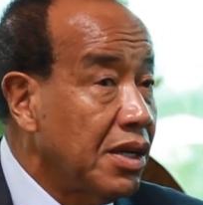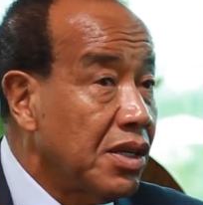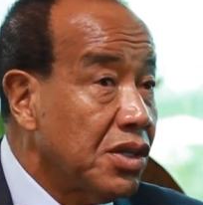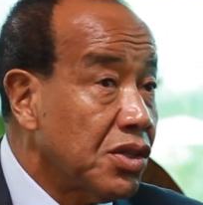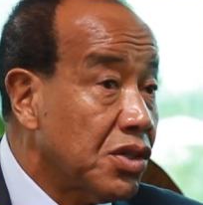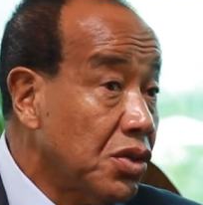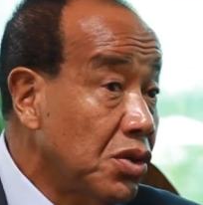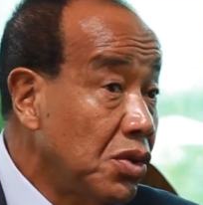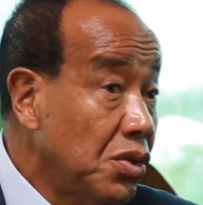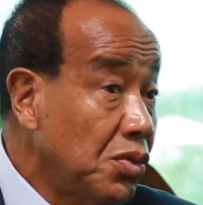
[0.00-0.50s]

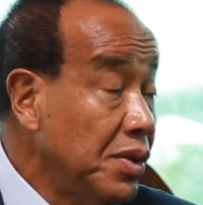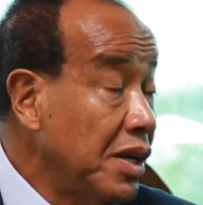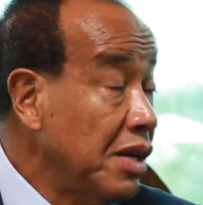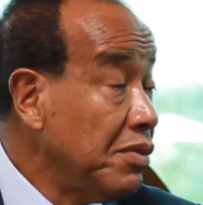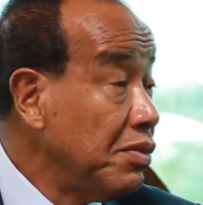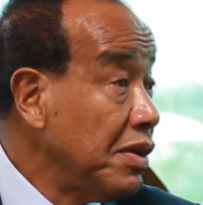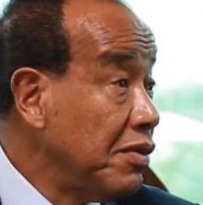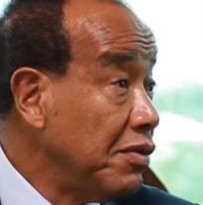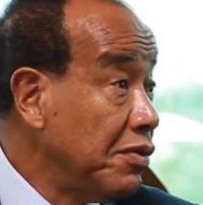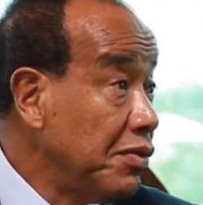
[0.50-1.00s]
So
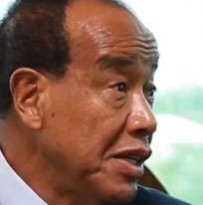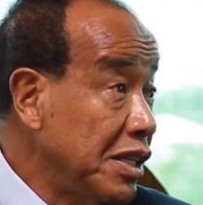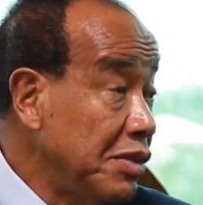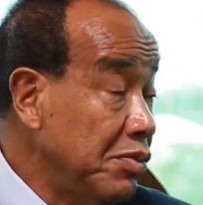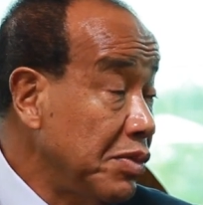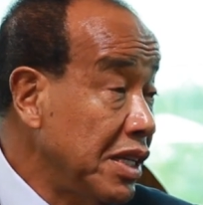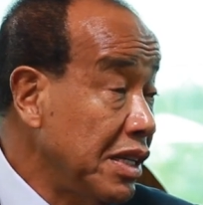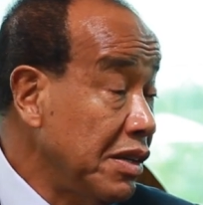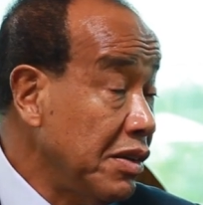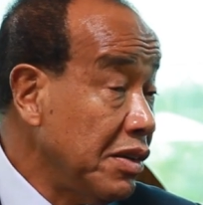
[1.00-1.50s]

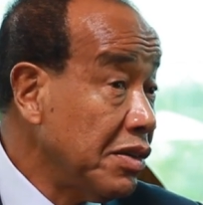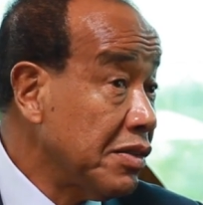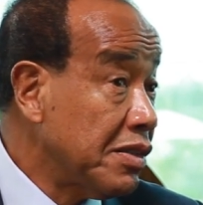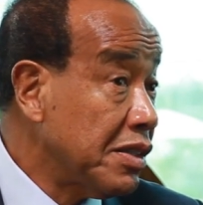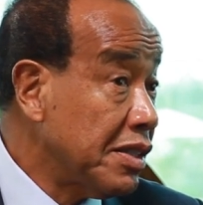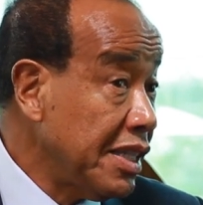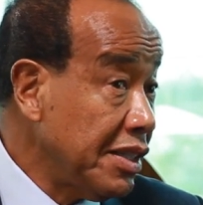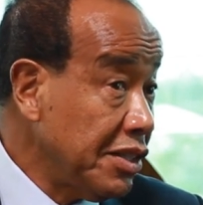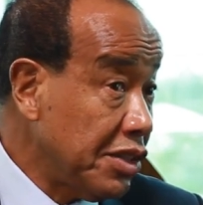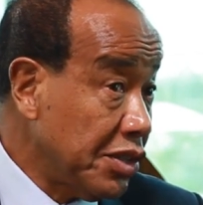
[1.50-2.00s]
we
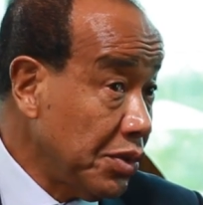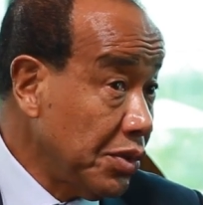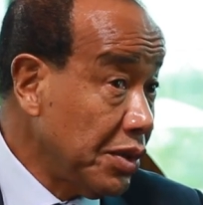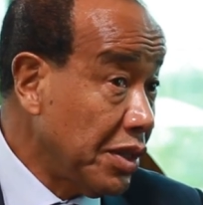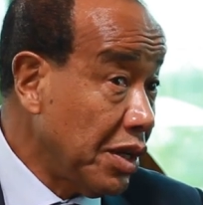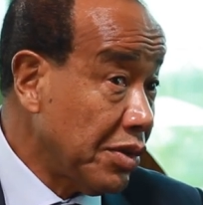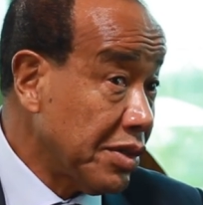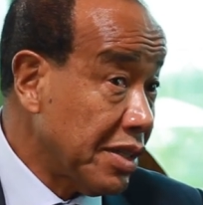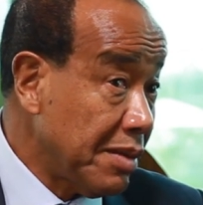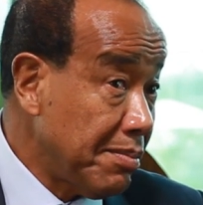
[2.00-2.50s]
since
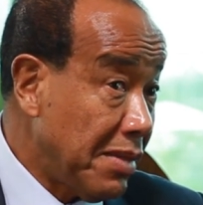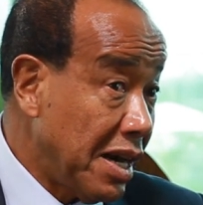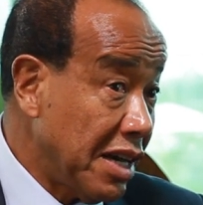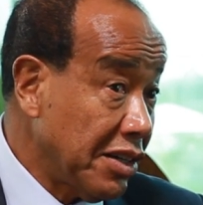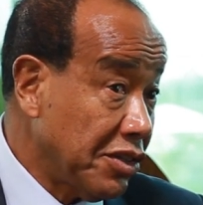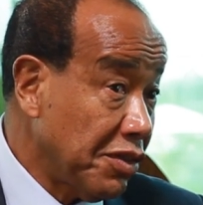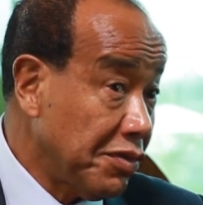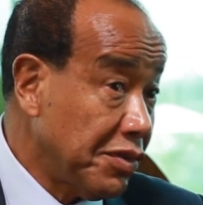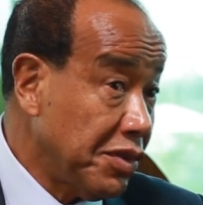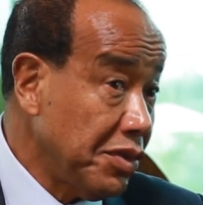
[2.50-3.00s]

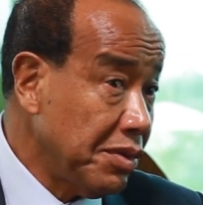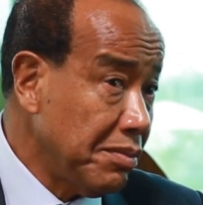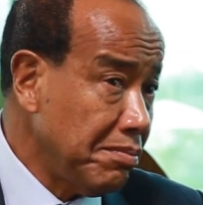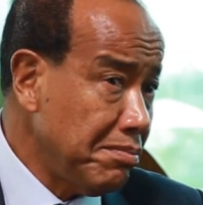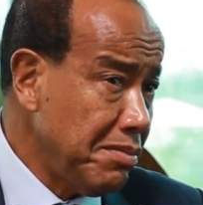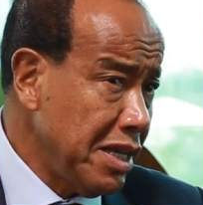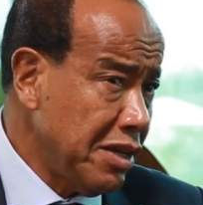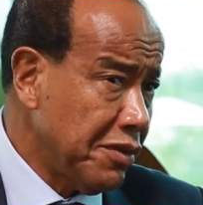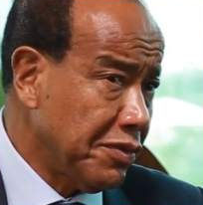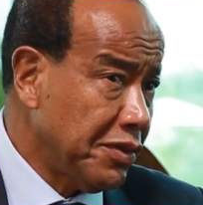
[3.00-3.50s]

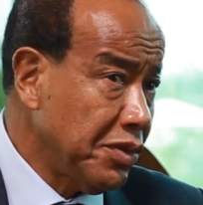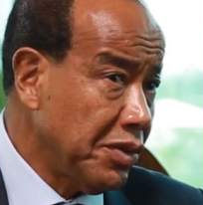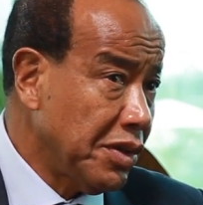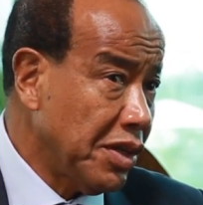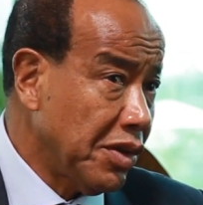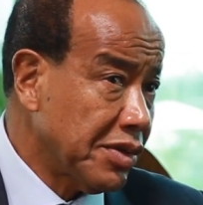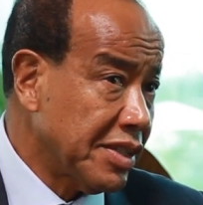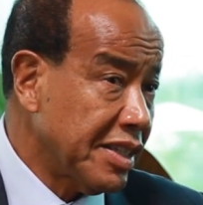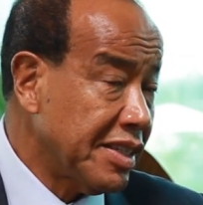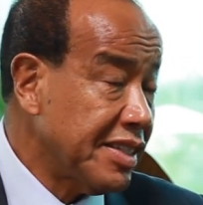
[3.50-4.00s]
May of
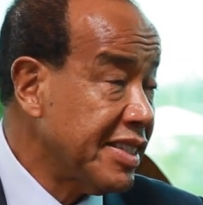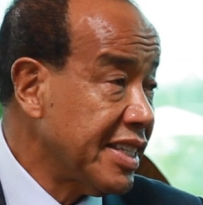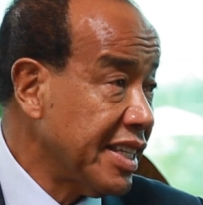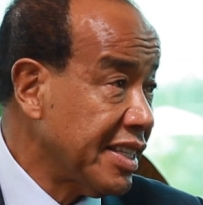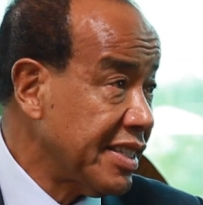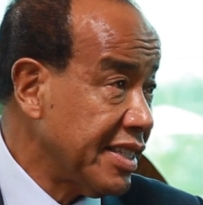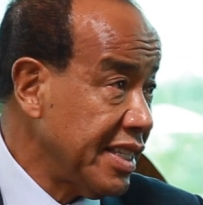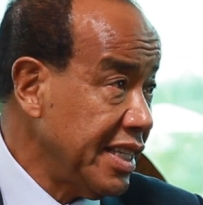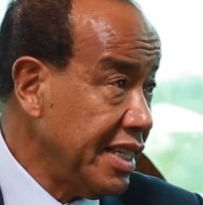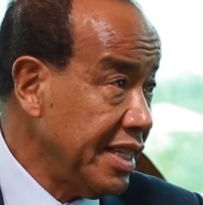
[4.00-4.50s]

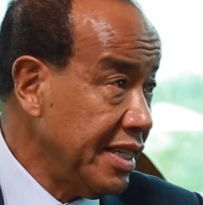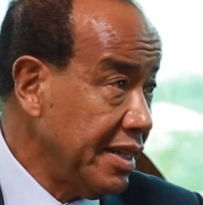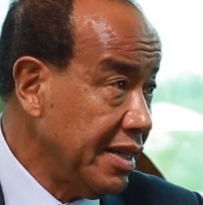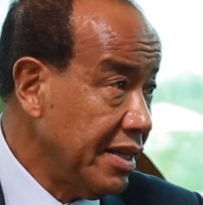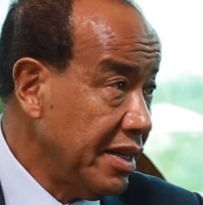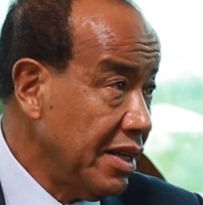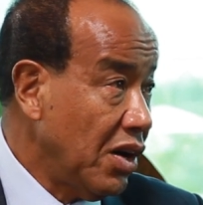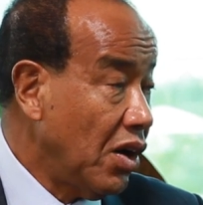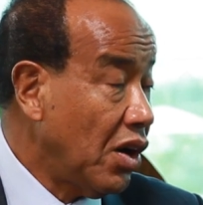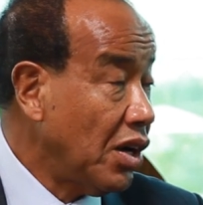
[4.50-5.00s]
2016
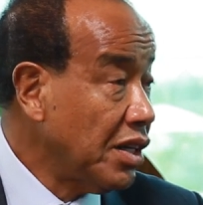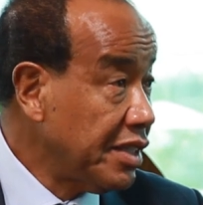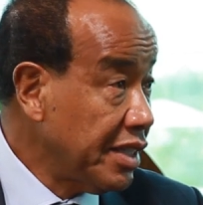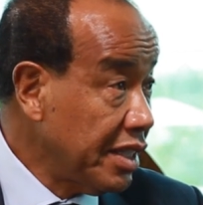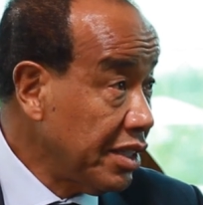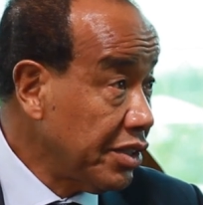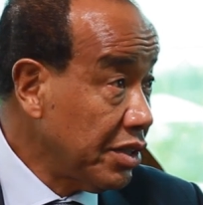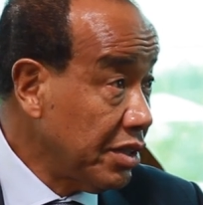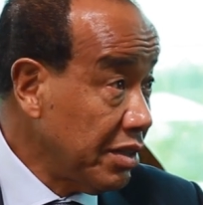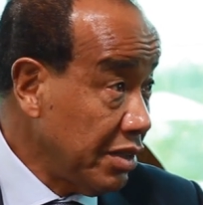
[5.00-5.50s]

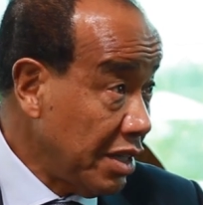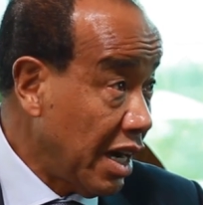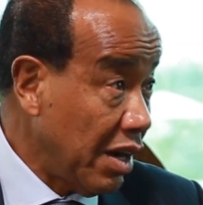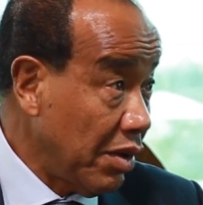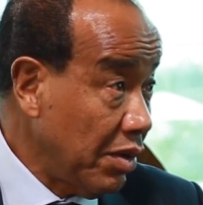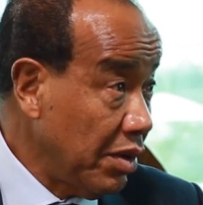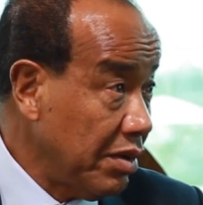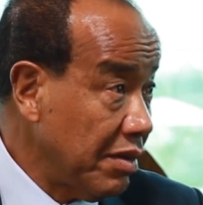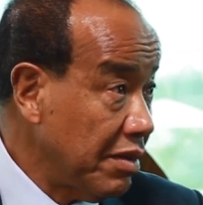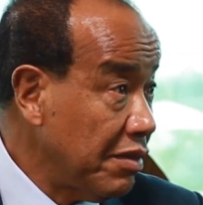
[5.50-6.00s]
until
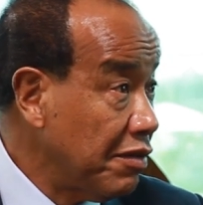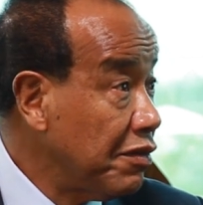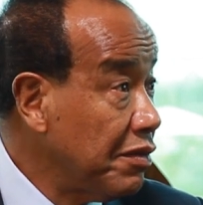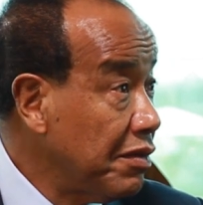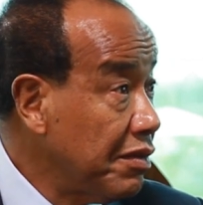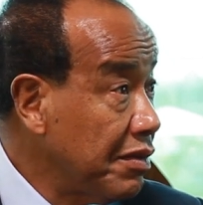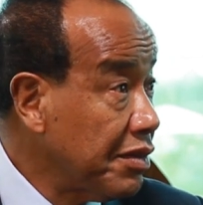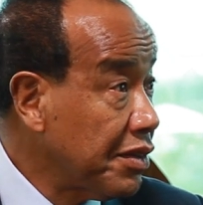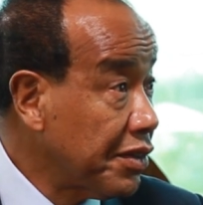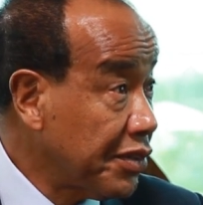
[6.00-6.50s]
now,
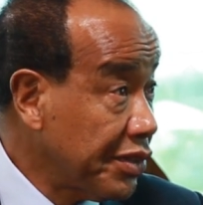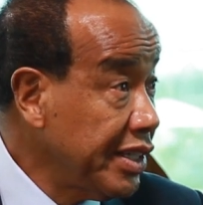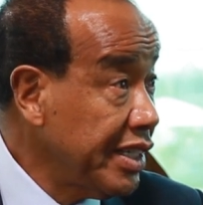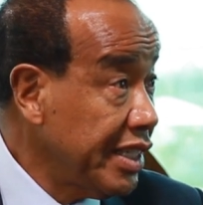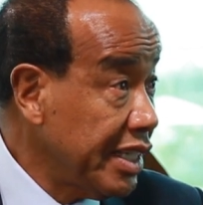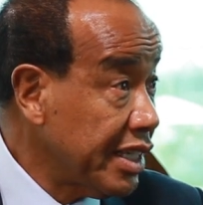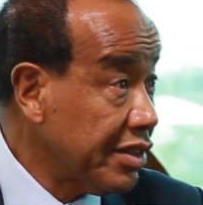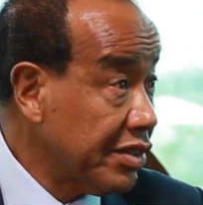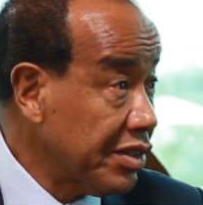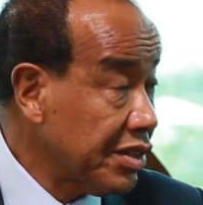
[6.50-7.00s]
three
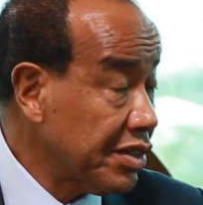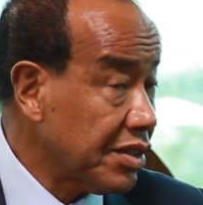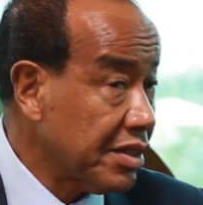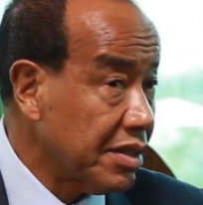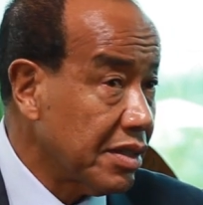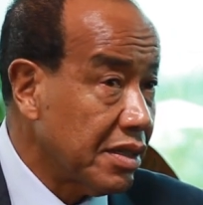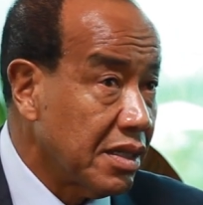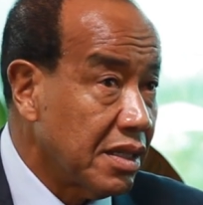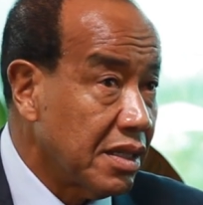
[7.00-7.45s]
years,